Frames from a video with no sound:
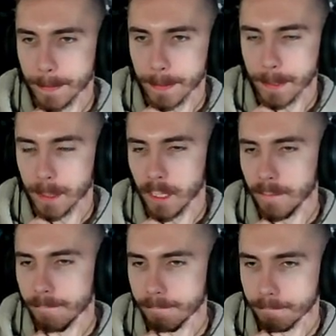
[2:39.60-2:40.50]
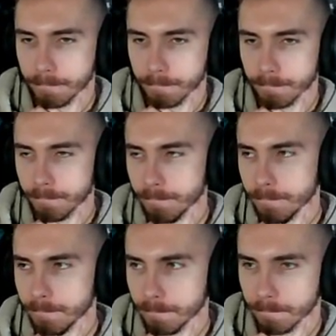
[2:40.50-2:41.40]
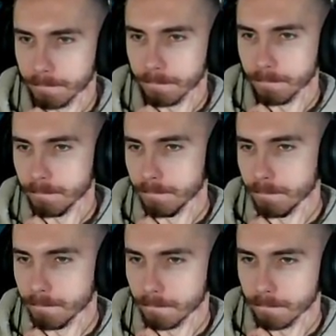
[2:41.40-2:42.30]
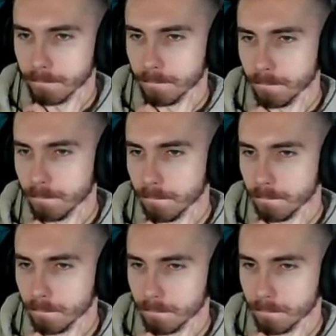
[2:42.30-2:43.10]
The person shown says nothing.